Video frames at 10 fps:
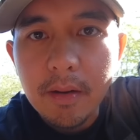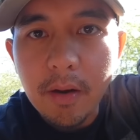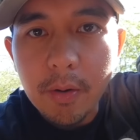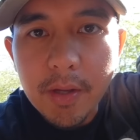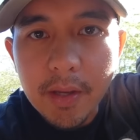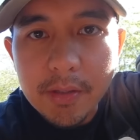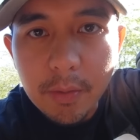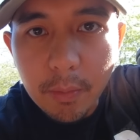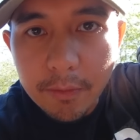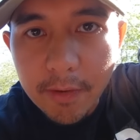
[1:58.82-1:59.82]
Okay,
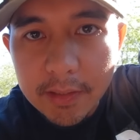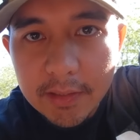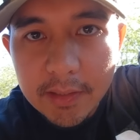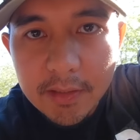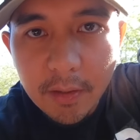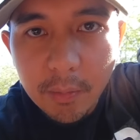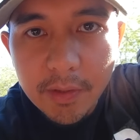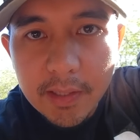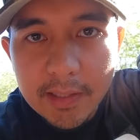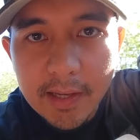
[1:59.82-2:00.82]
so we're finally done
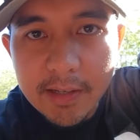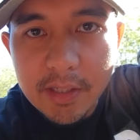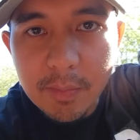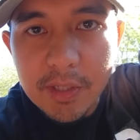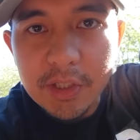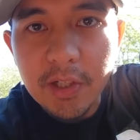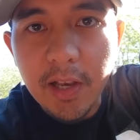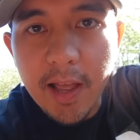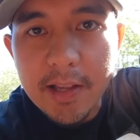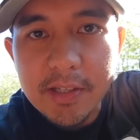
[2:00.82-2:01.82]
with Ileana's speech
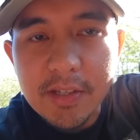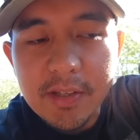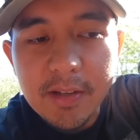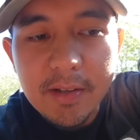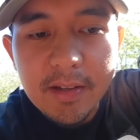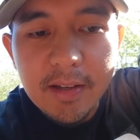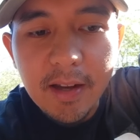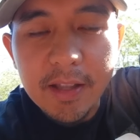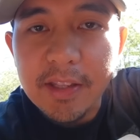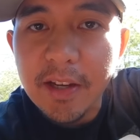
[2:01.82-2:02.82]
class
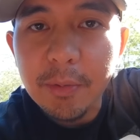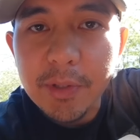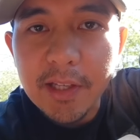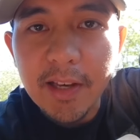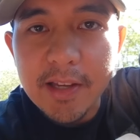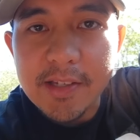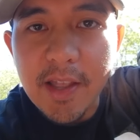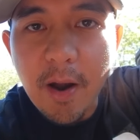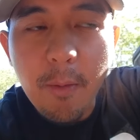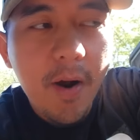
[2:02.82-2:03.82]
think I realize
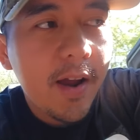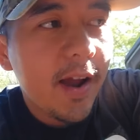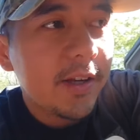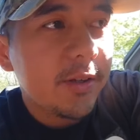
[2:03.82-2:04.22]
now why I